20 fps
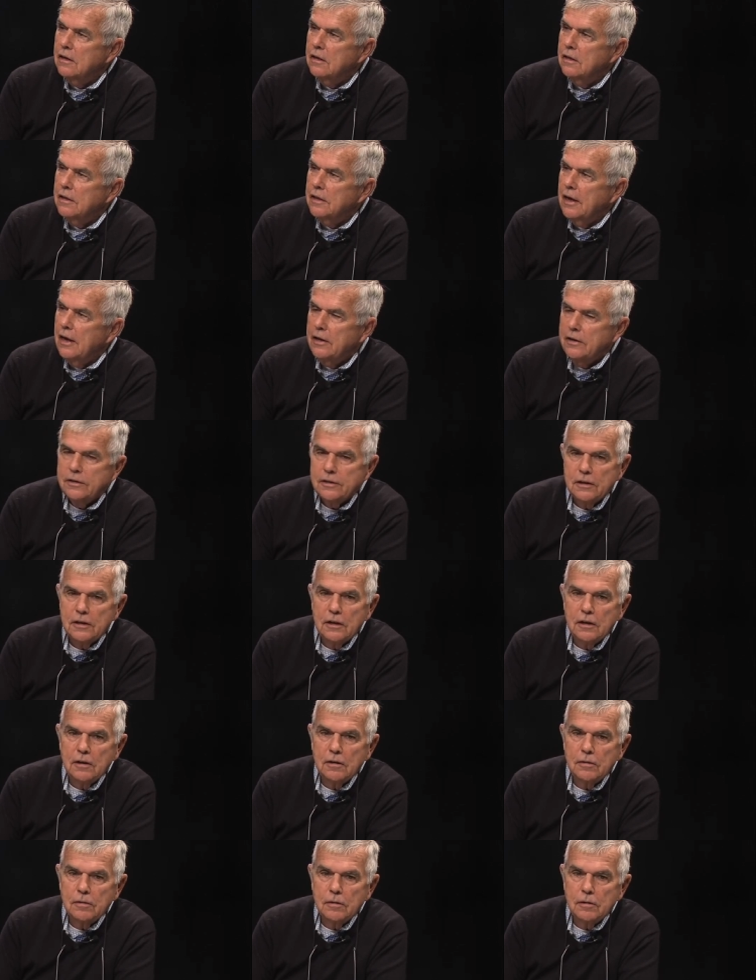that
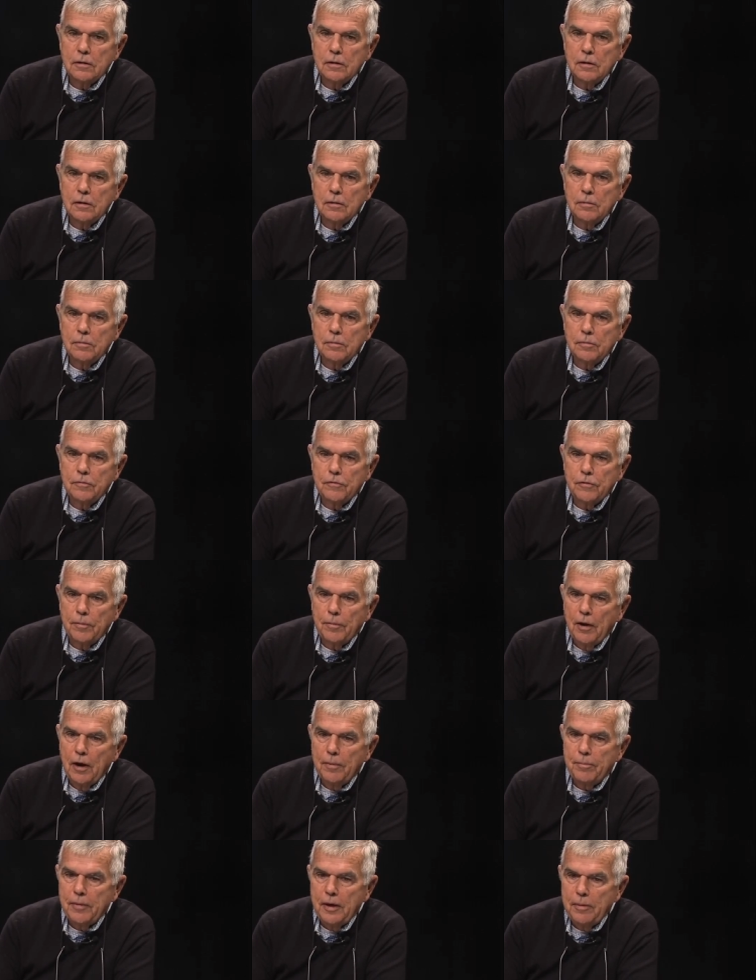uh, uh,
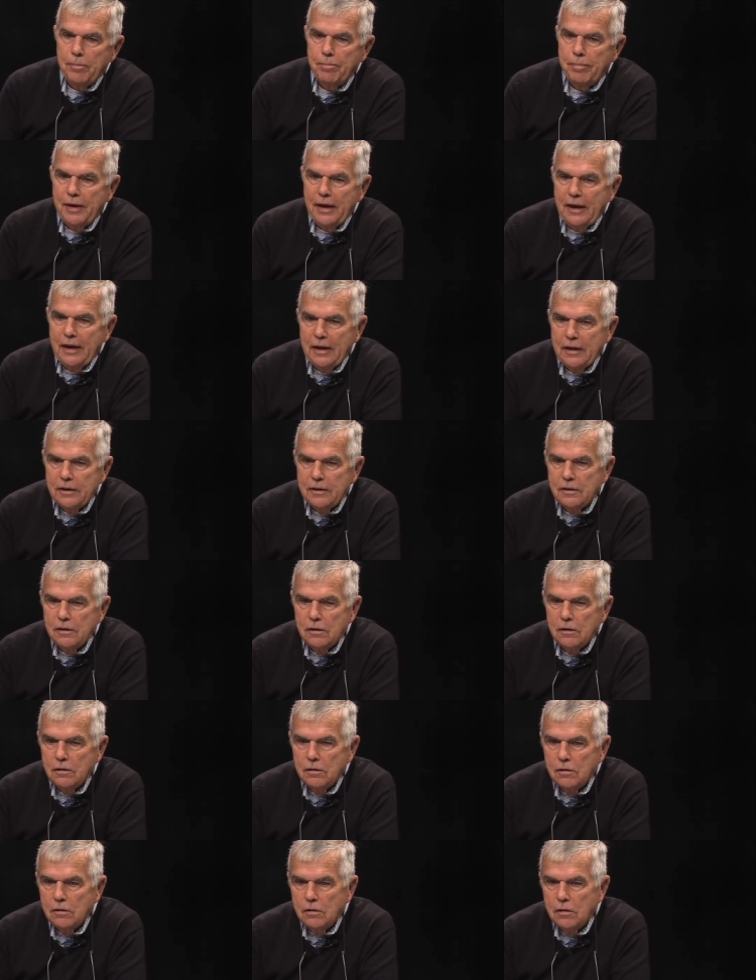Vermont may ban
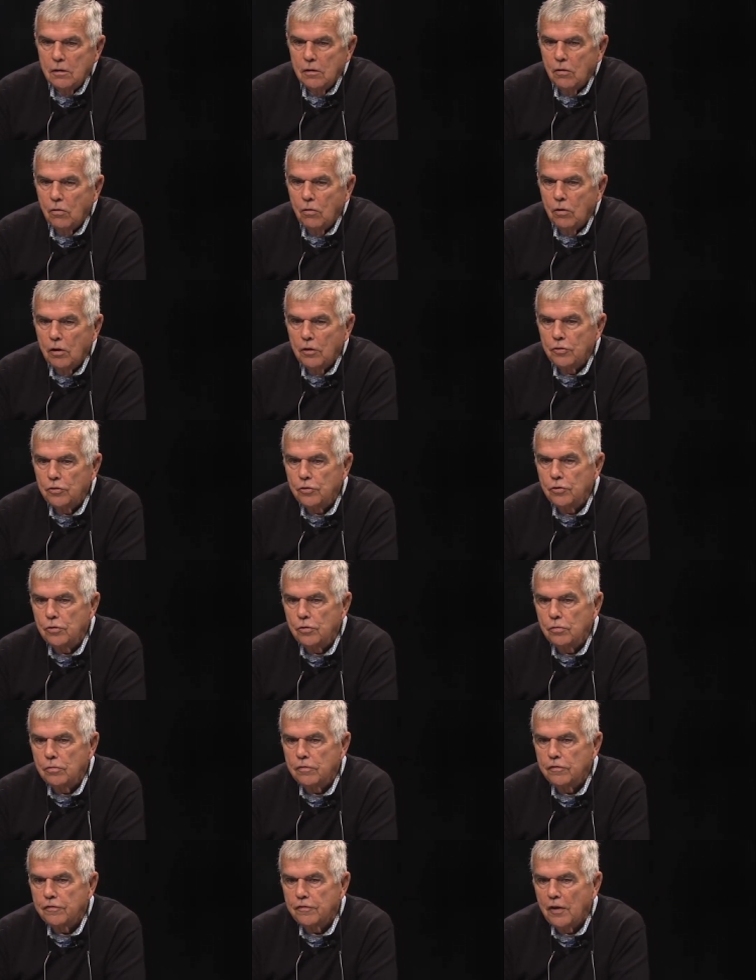uh, all
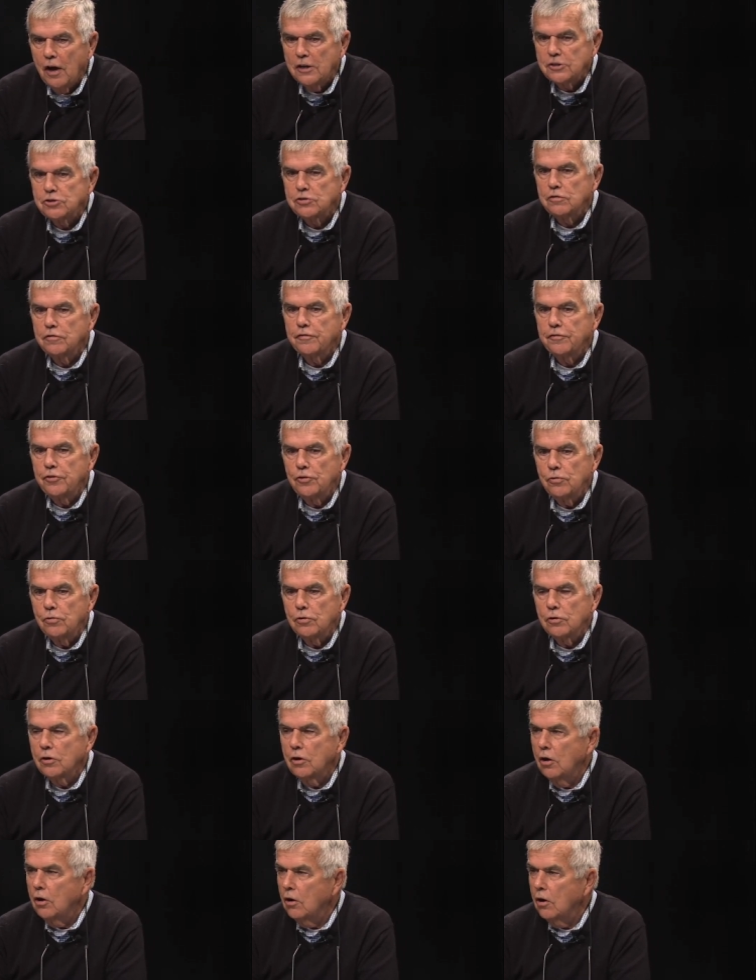new fossil
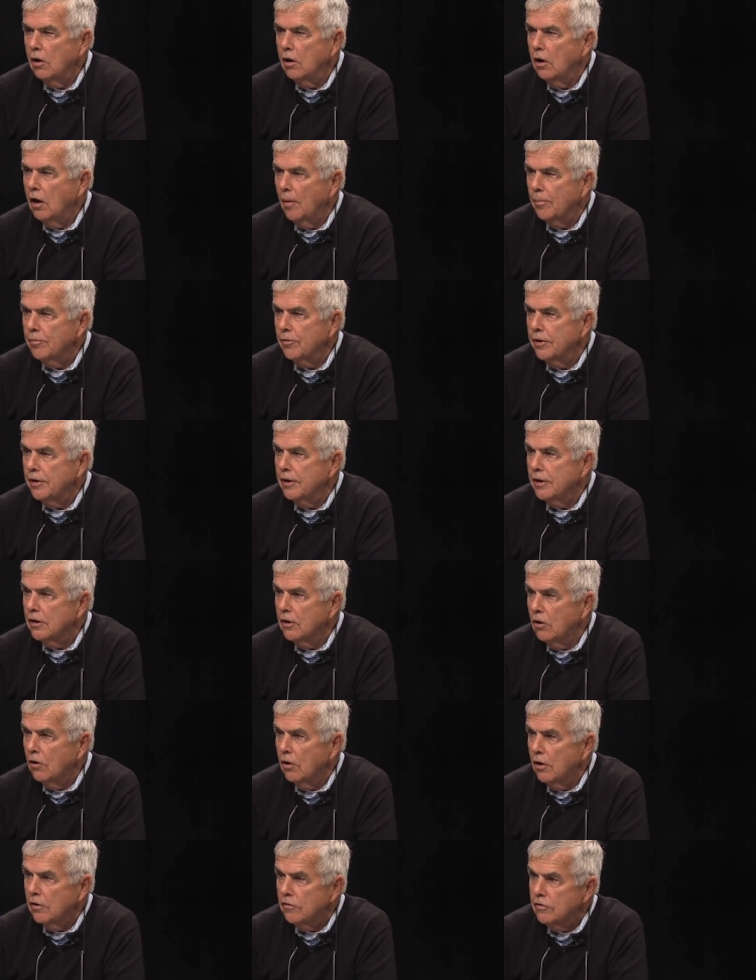fuel uh, operated
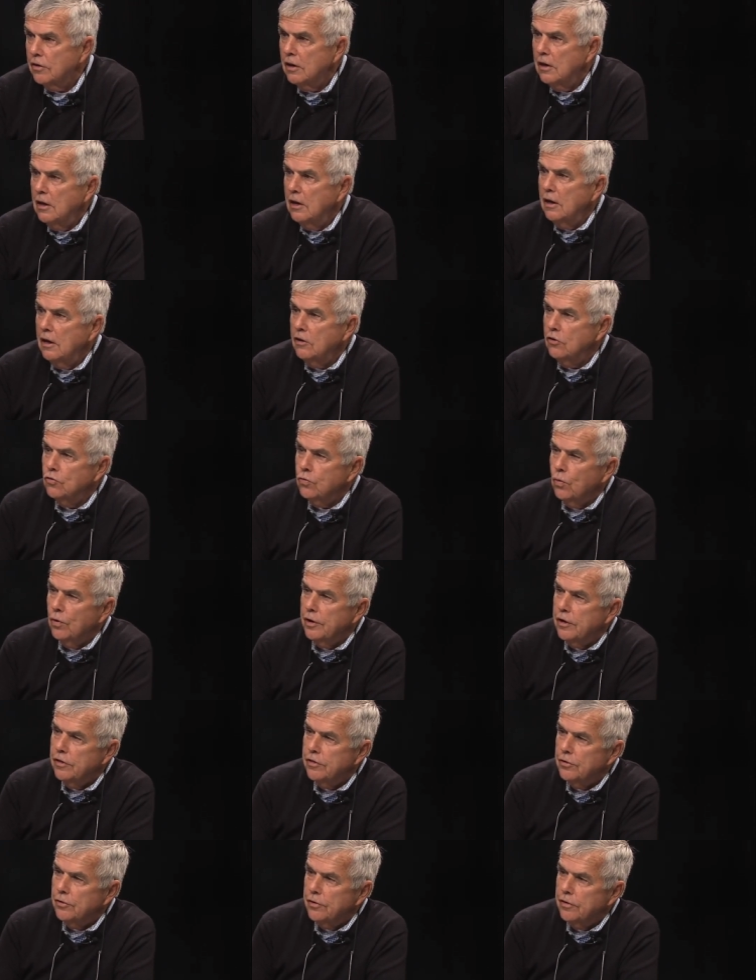cars in
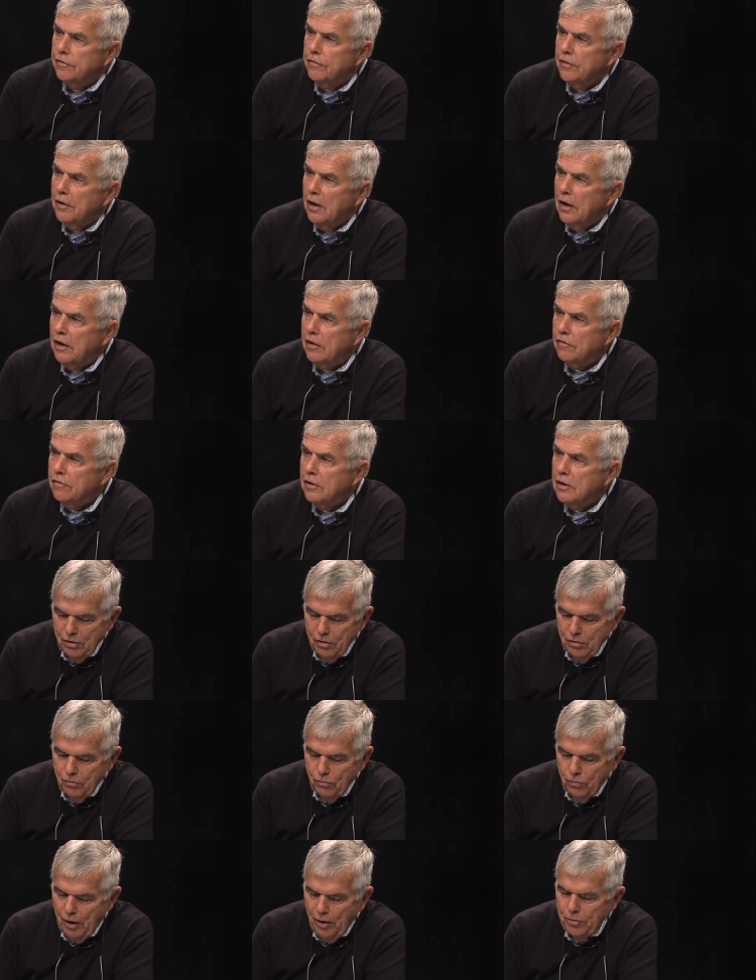2035.
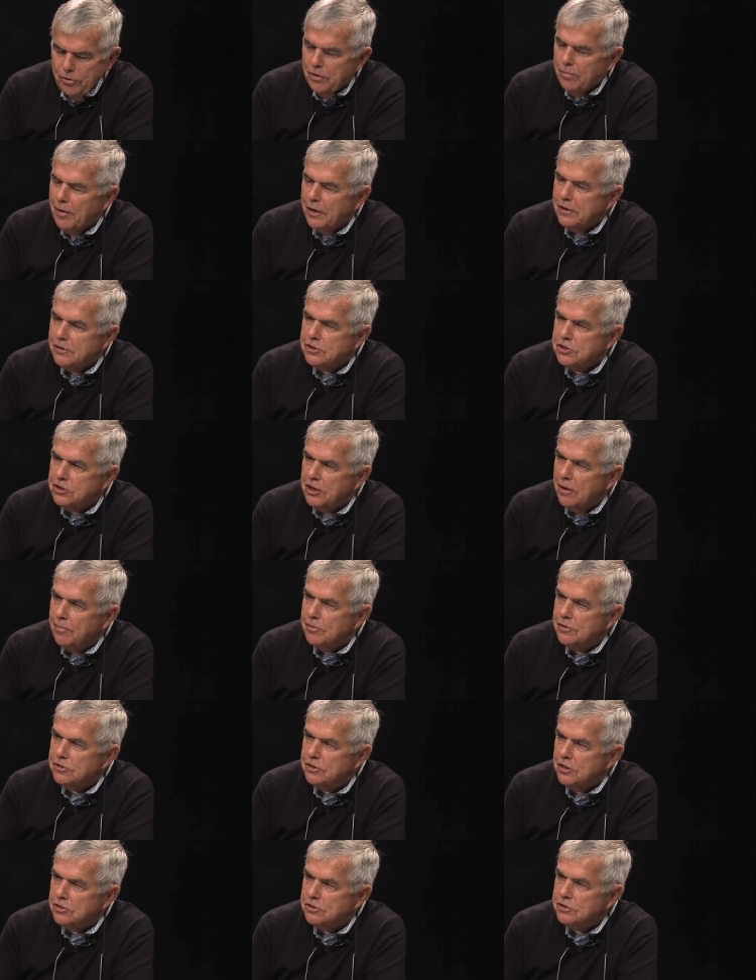Why would you make a
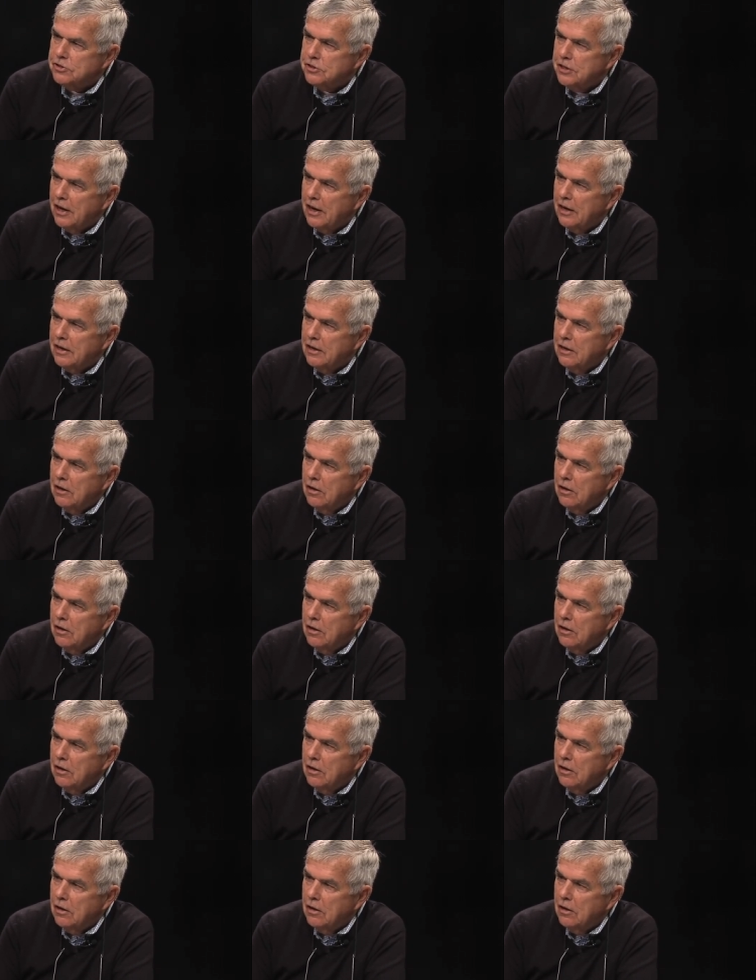statement such as that